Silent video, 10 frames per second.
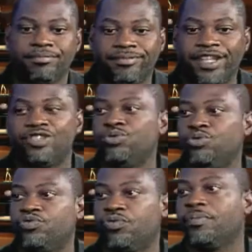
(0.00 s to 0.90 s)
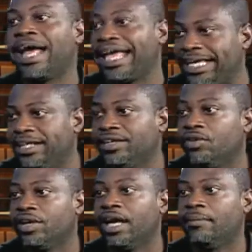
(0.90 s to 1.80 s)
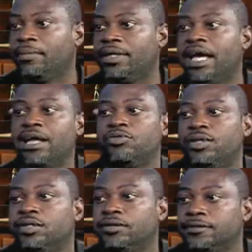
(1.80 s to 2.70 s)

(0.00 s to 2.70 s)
issues from not eating or not being hydrated.